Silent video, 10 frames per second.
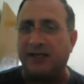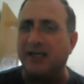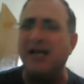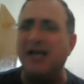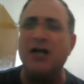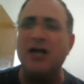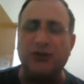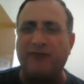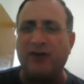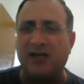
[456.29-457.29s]
So
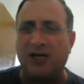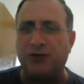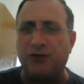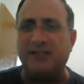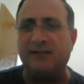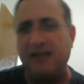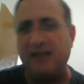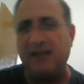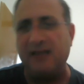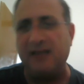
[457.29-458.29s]
different countries,
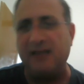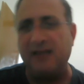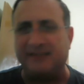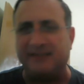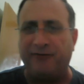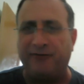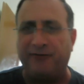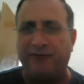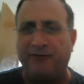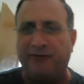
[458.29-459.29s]
it's different.
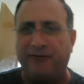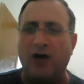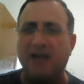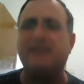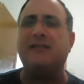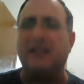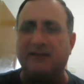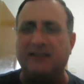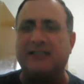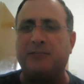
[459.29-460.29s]
For us, this
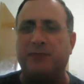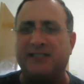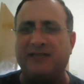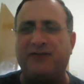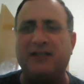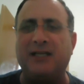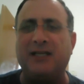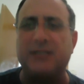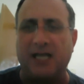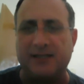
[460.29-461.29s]
specifically was us.